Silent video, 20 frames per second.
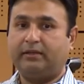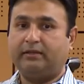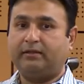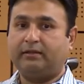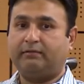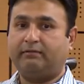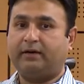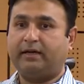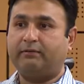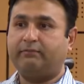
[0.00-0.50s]

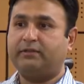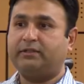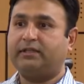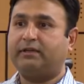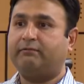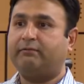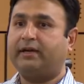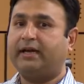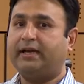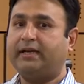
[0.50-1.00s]
the one with
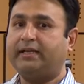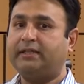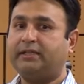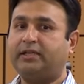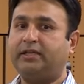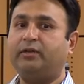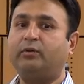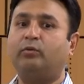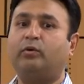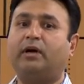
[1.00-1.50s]
the very
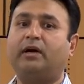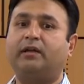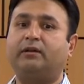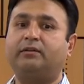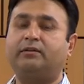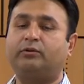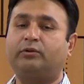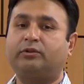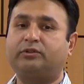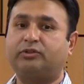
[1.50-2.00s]
thin one,
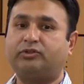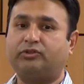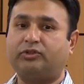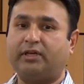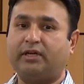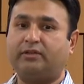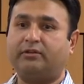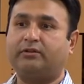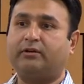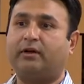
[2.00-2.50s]
you know,
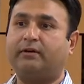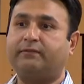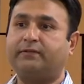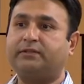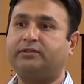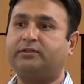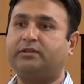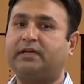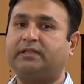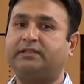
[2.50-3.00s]
straight coffee
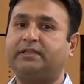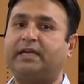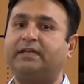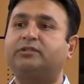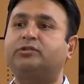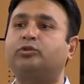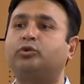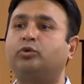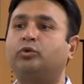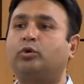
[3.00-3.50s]
straws,
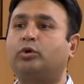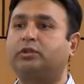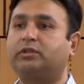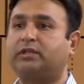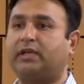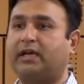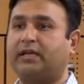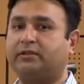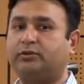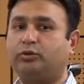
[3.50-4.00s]
that's 2O
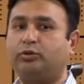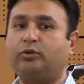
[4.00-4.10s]
size.